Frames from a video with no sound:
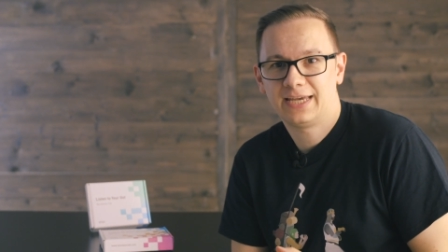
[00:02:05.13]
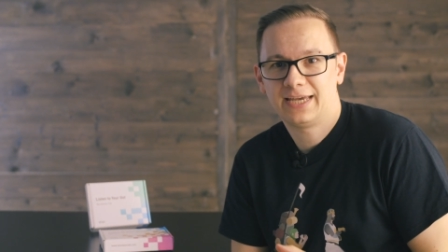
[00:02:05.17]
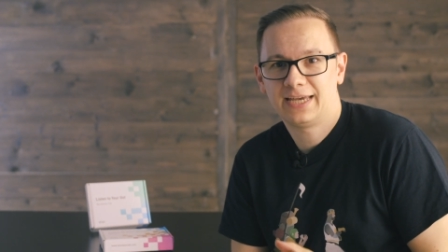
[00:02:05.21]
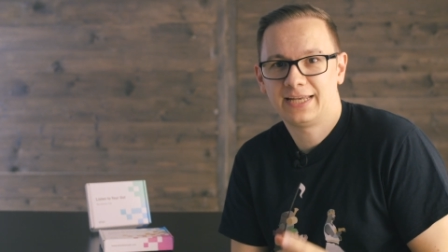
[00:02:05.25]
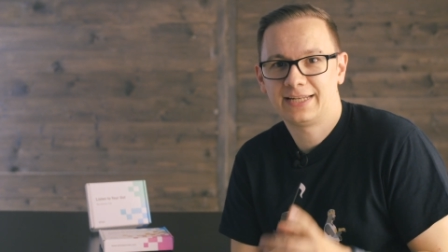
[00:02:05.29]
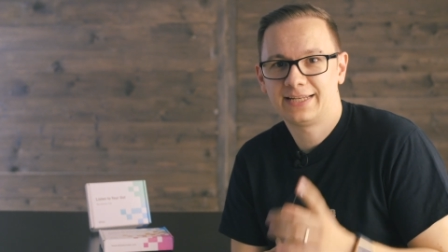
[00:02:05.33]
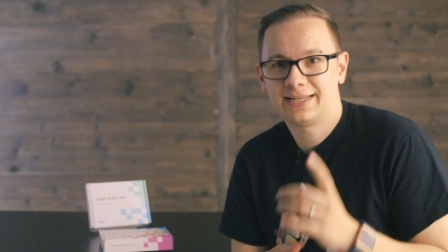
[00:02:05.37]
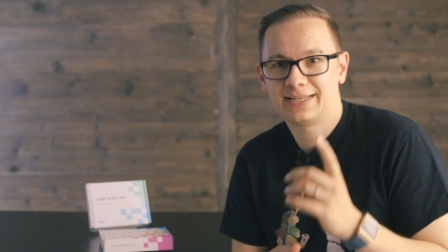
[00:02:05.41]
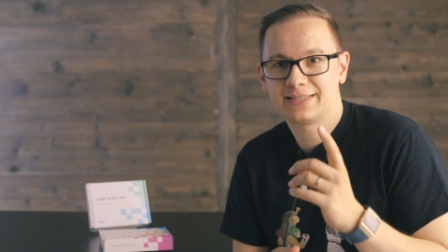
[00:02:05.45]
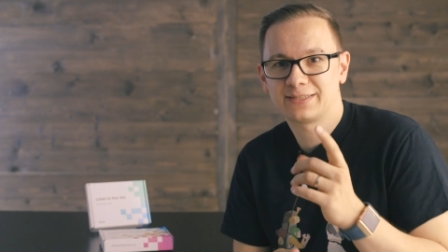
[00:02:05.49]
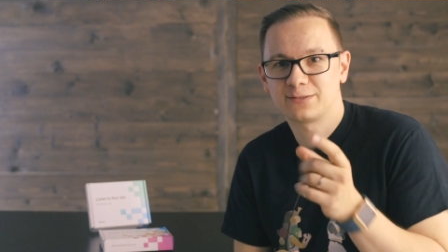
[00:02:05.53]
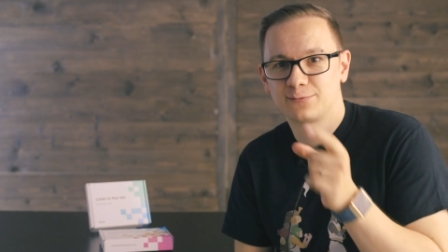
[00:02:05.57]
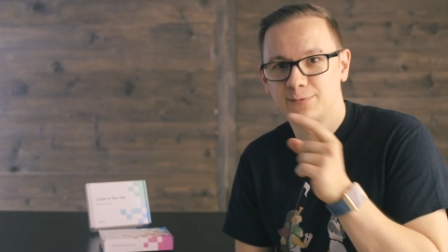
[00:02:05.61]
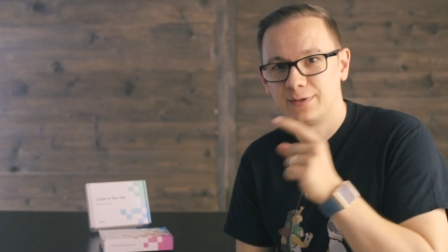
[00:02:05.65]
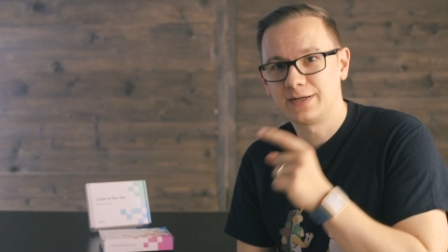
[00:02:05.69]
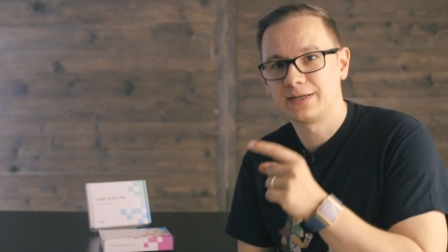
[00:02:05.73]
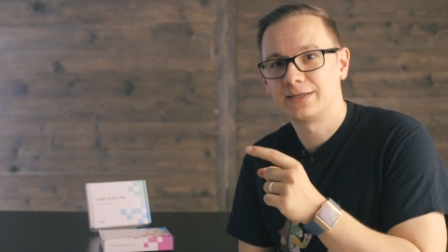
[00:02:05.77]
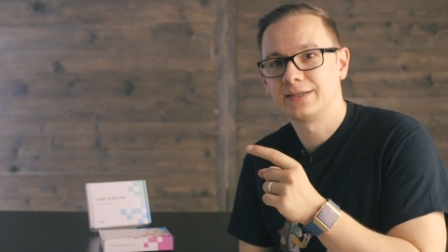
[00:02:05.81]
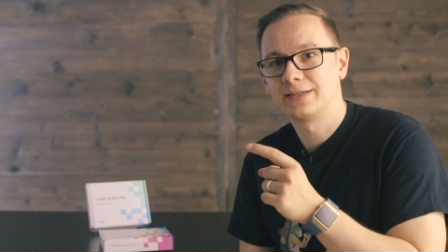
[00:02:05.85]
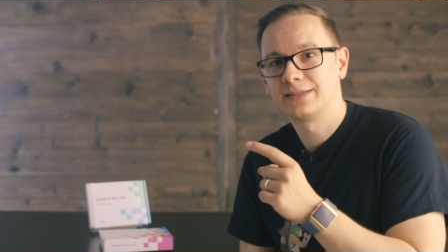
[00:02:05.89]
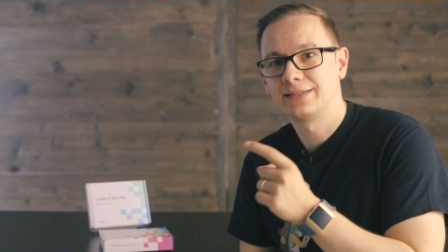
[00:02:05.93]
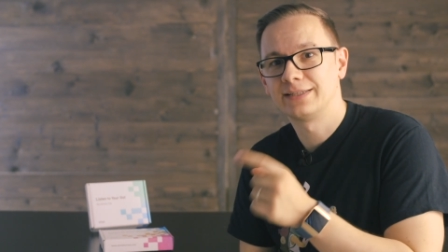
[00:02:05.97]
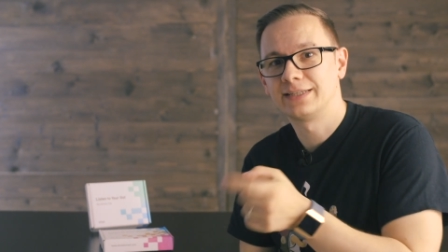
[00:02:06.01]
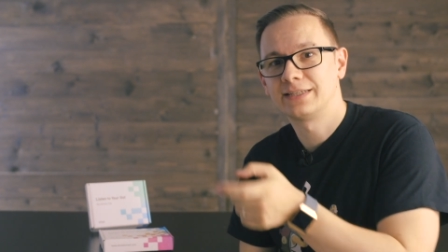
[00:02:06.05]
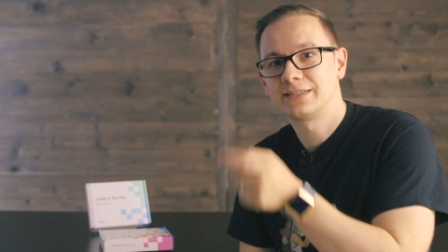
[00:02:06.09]
And that's
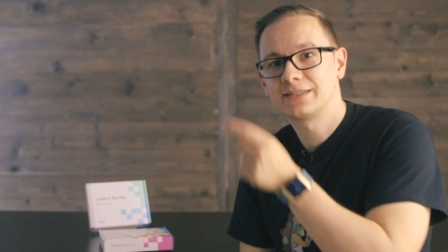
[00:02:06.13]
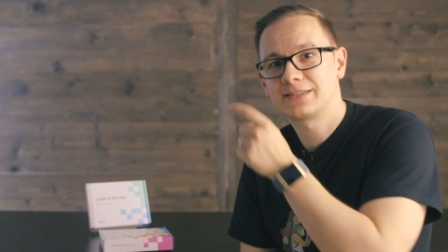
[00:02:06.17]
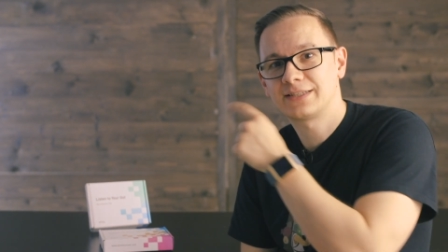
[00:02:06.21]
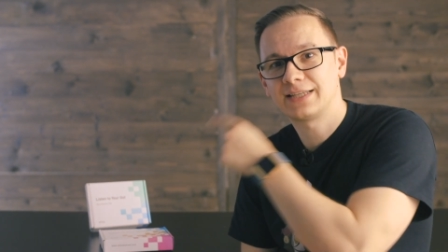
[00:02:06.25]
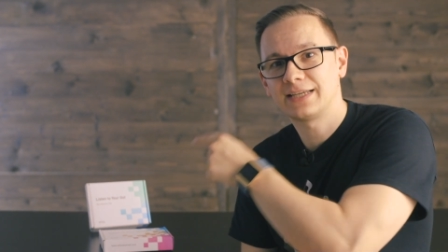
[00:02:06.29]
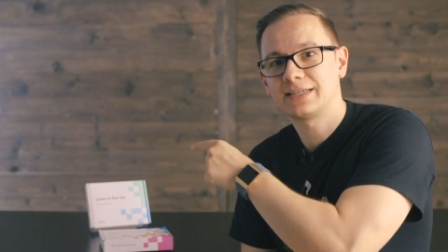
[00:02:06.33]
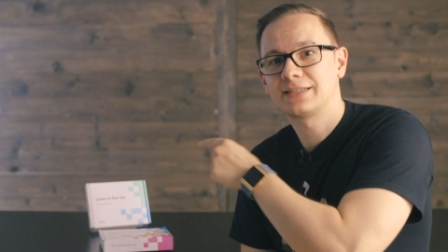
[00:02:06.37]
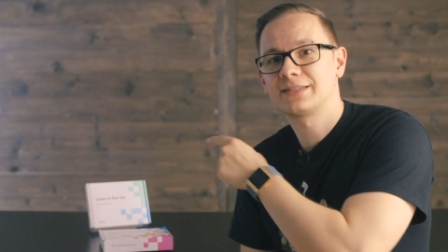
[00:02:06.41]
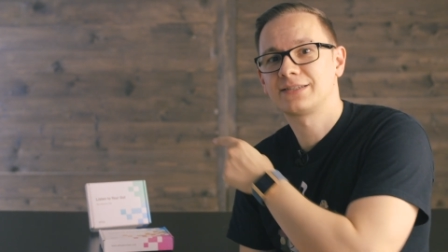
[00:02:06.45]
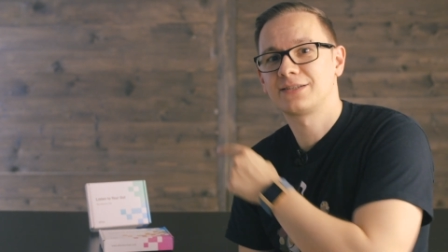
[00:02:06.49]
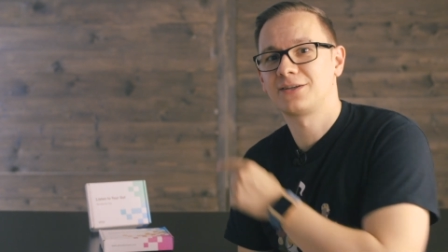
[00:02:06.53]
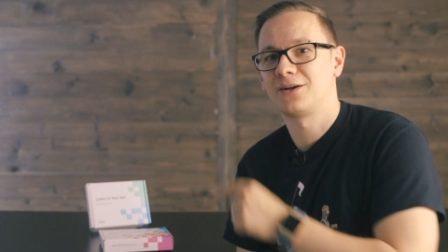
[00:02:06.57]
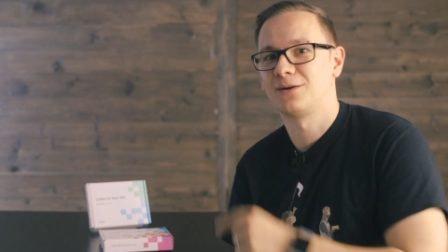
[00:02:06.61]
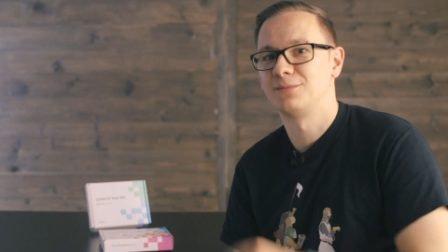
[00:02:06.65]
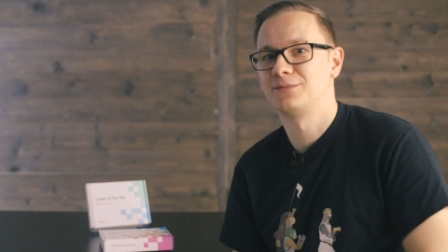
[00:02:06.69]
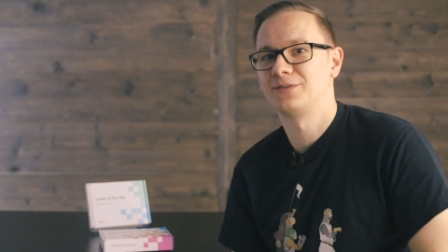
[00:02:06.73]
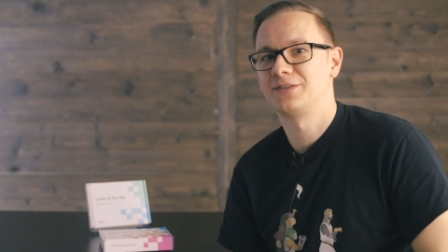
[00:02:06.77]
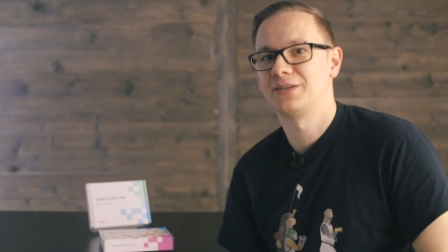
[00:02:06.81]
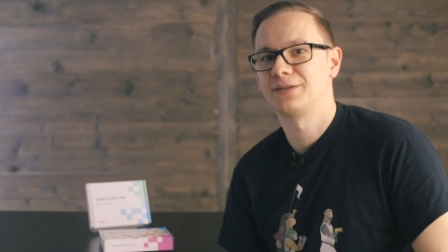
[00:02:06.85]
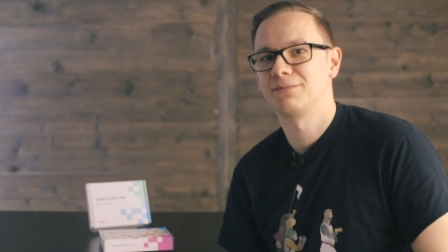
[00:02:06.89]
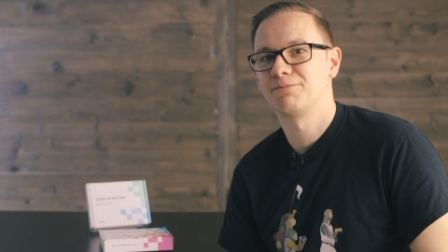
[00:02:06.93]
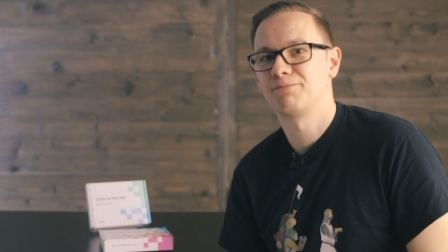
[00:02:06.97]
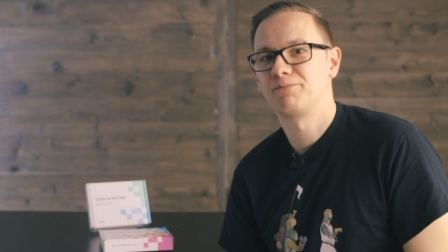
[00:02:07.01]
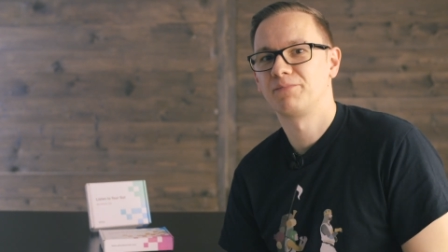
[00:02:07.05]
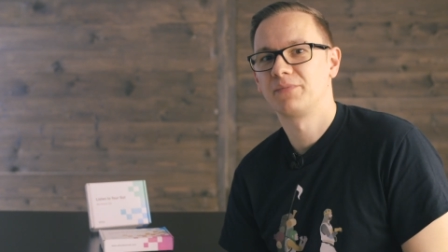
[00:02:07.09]
where this test
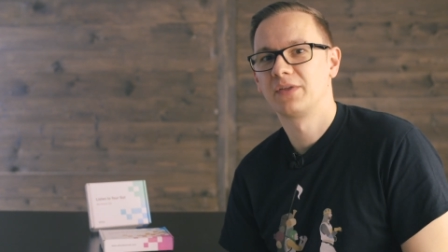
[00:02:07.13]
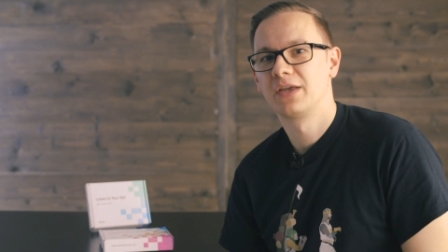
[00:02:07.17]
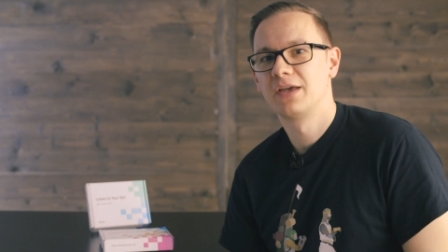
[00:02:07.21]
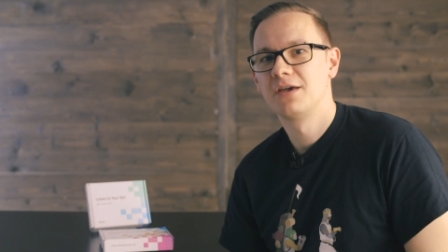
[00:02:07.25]
comes in.